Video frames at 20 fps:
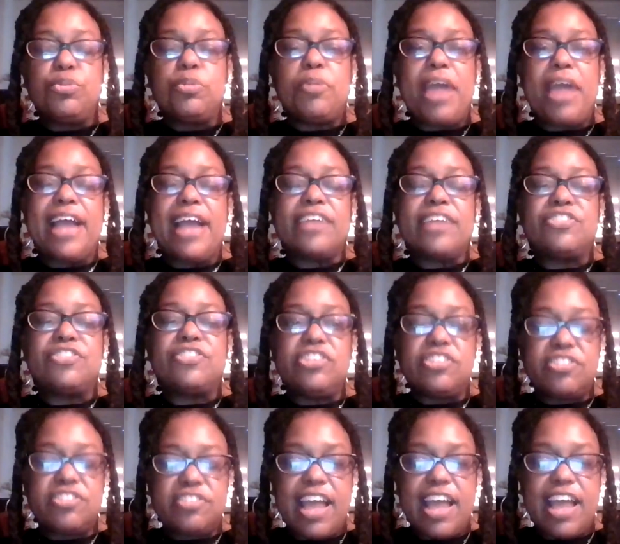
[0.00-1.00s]
We were actually
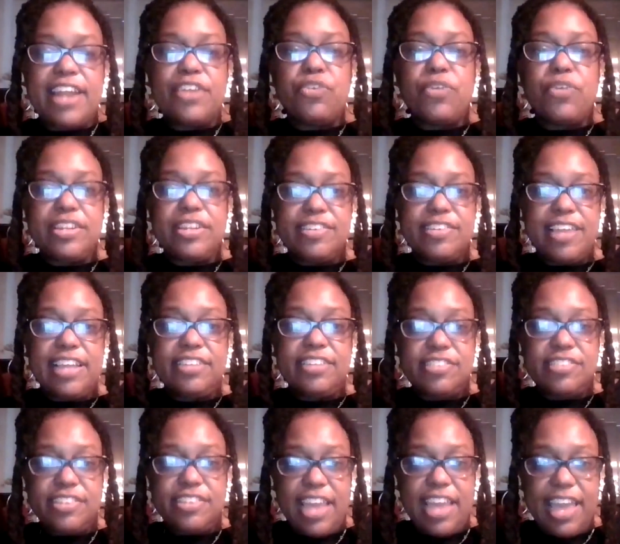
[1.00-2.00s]
deciding on a date
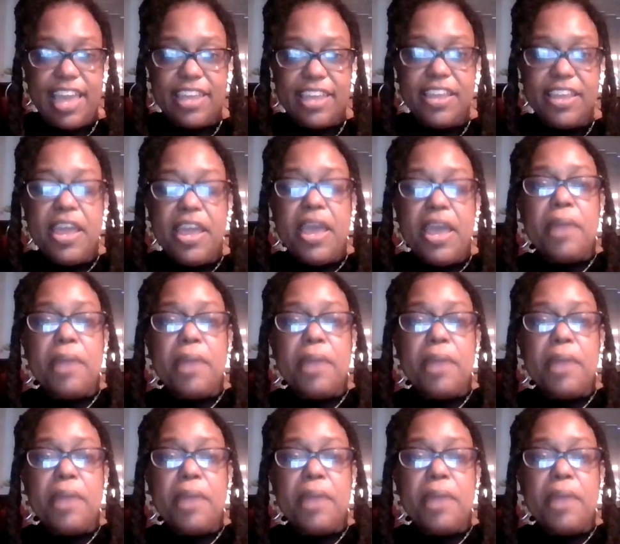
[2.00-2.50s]
today,